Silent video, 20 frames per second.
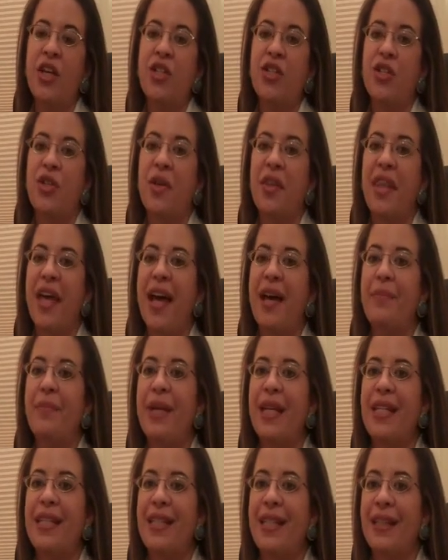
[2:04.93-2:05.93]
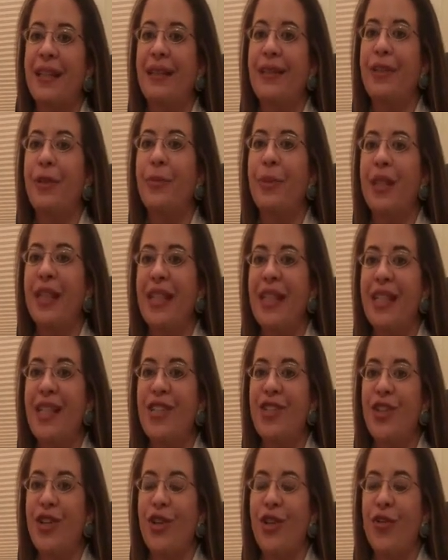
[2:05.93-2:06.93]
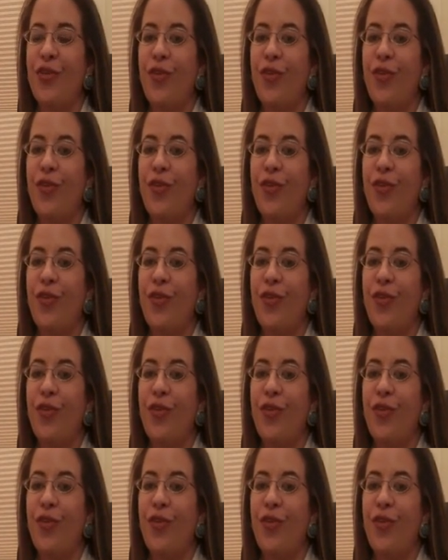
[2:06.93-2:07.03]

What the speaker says: So that makes it a little bit easier